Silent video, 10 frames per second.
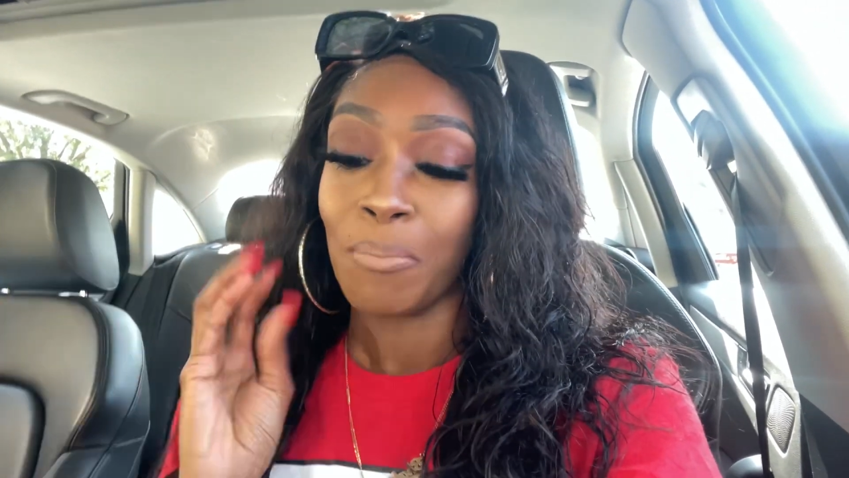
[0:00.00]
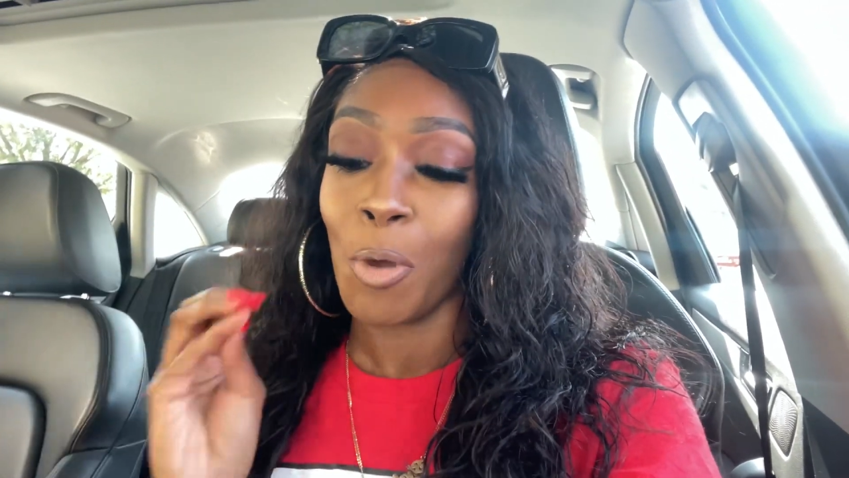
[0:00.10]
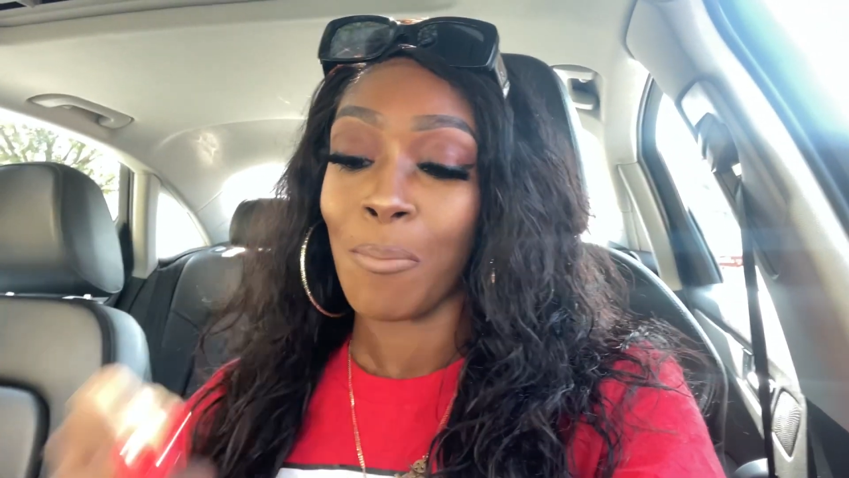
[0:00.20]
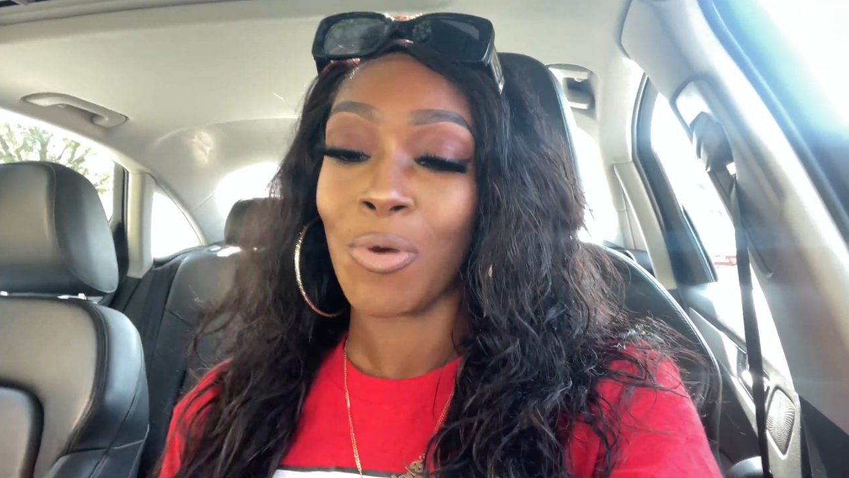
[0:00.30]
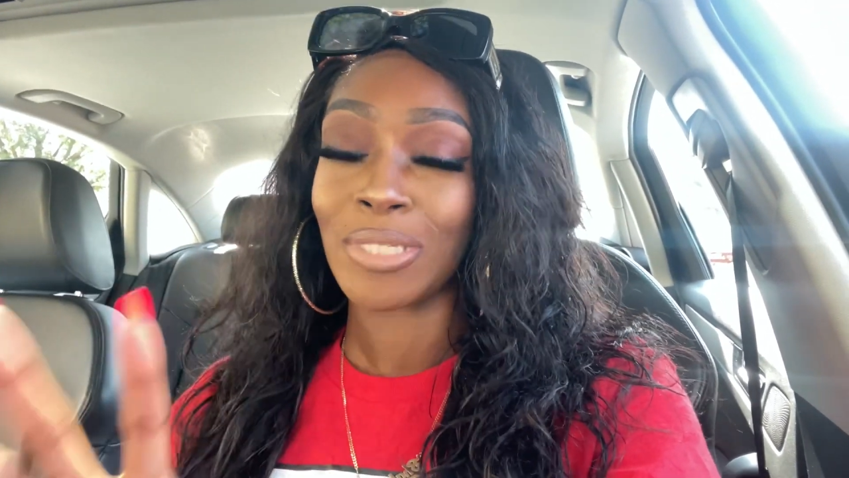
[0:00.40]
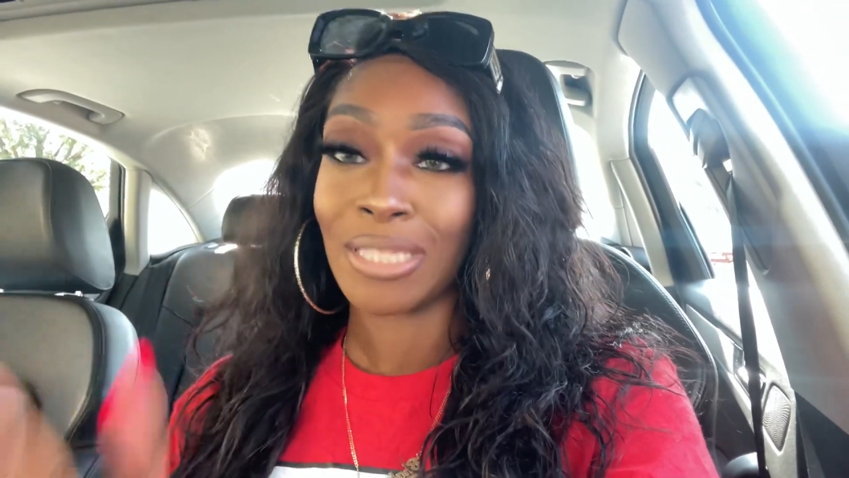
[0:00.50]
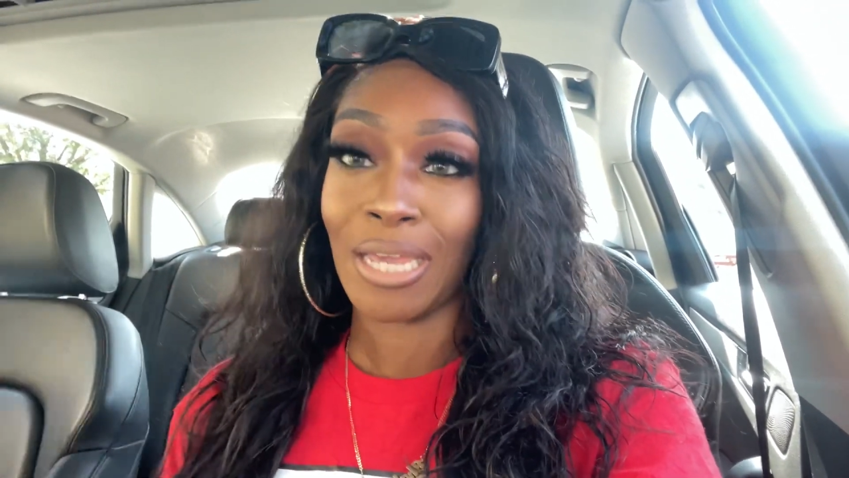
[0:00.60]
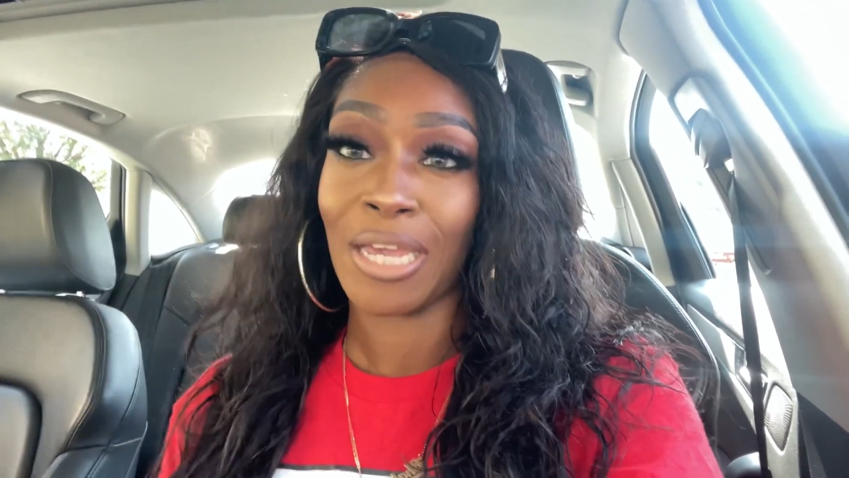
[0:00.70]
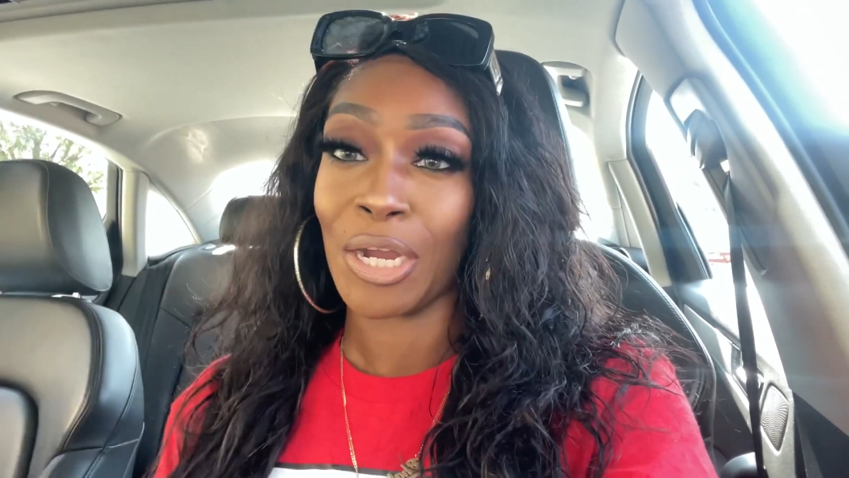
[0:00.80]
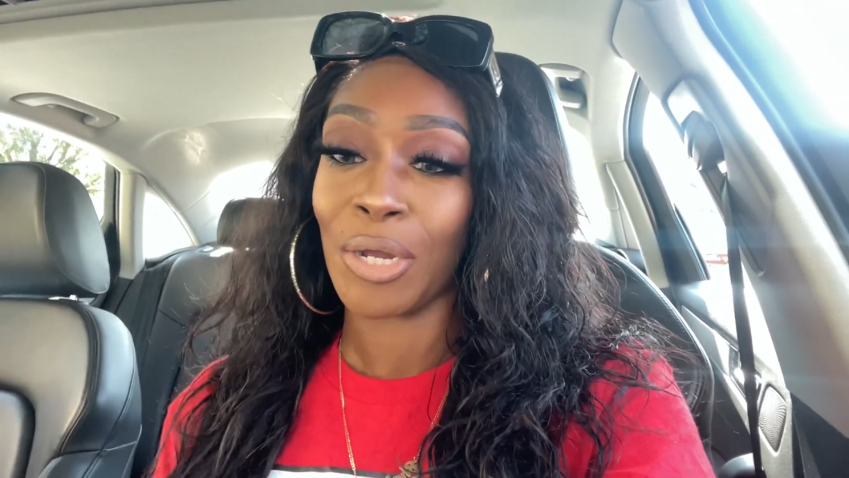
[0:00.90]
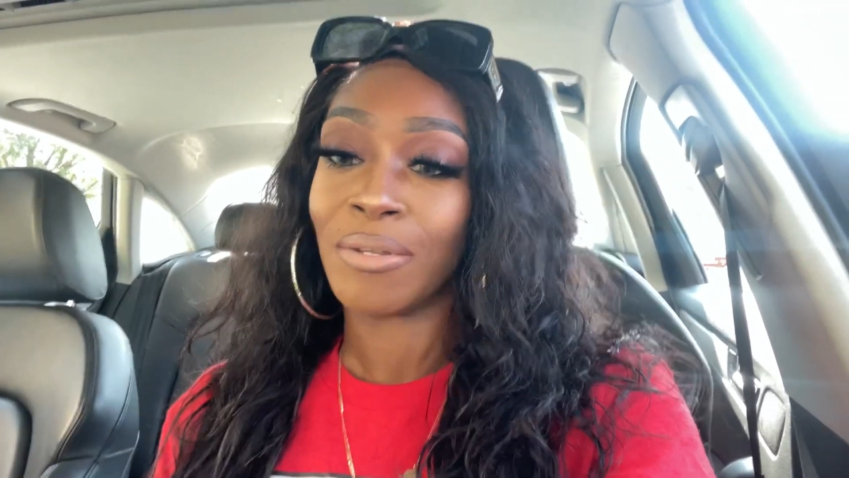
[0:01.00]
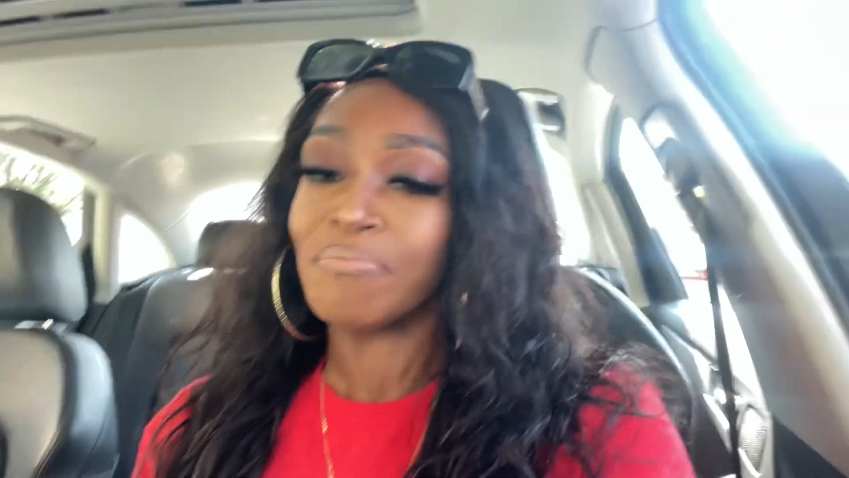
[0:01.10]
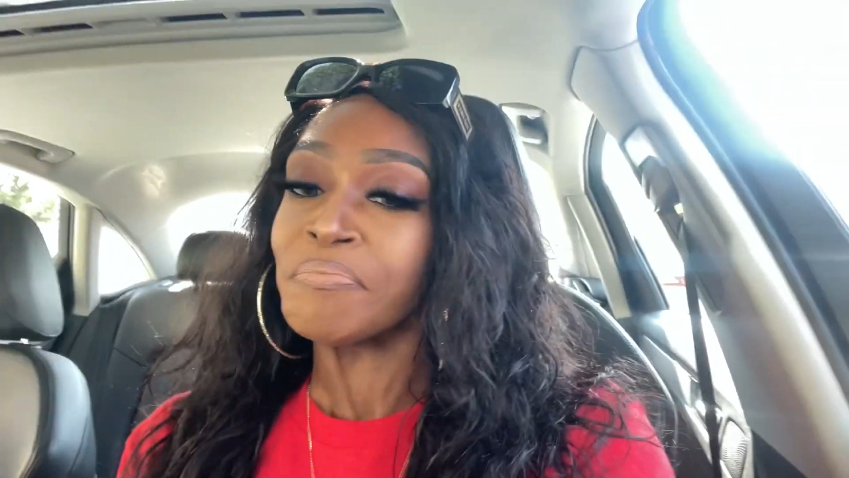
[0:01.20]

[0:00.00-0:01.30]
i'm almost there